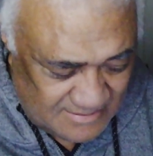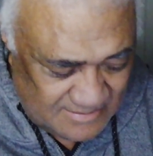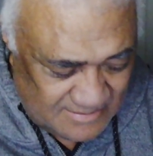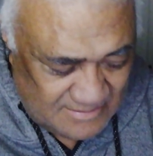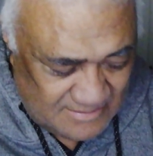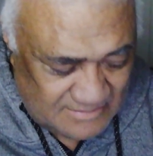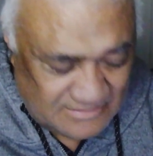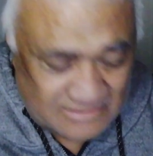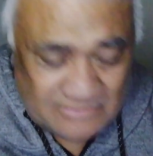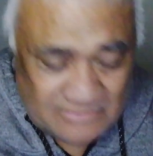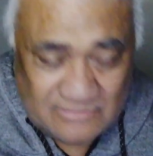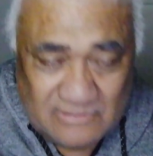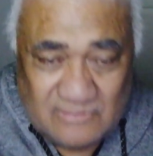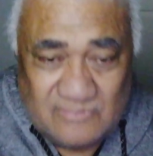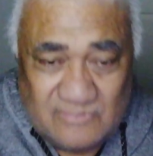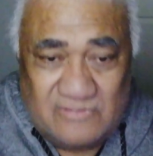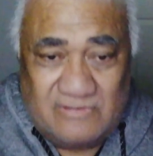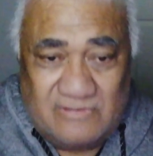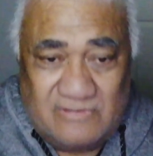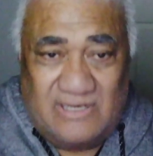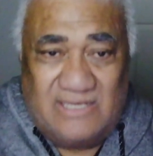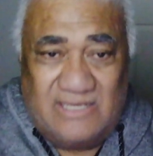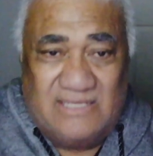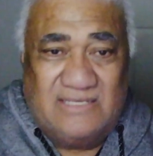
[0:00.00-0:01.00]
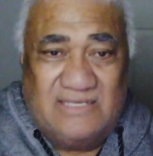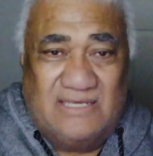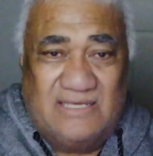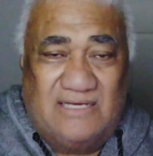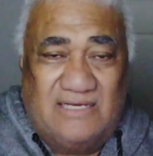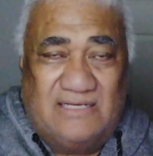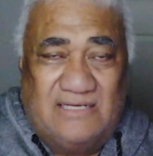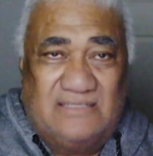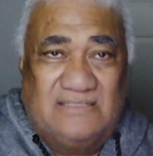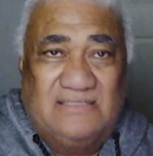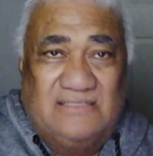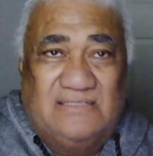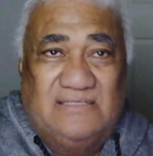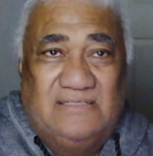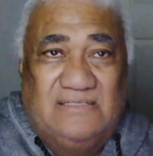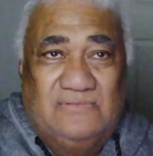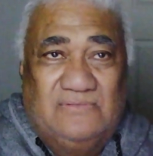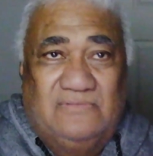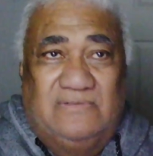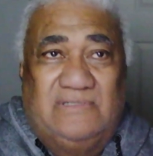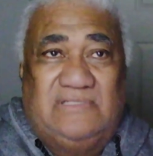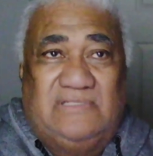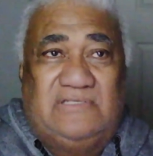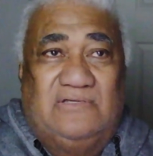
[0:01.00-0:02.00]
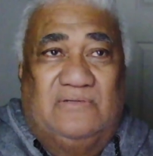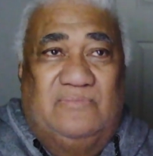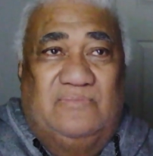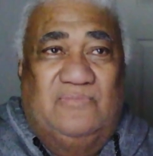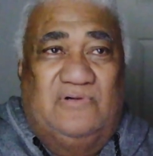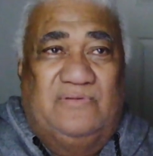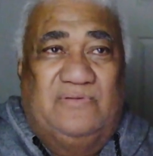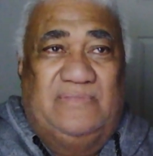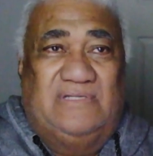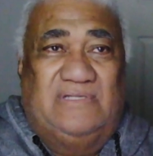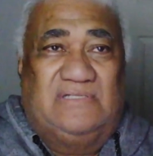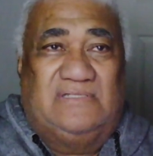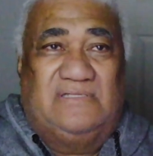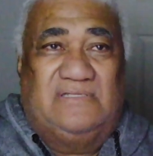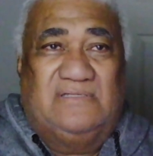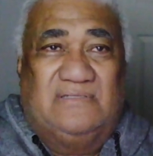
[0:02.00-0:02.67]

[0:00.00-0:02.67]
Jerome Gray. Wait your moment.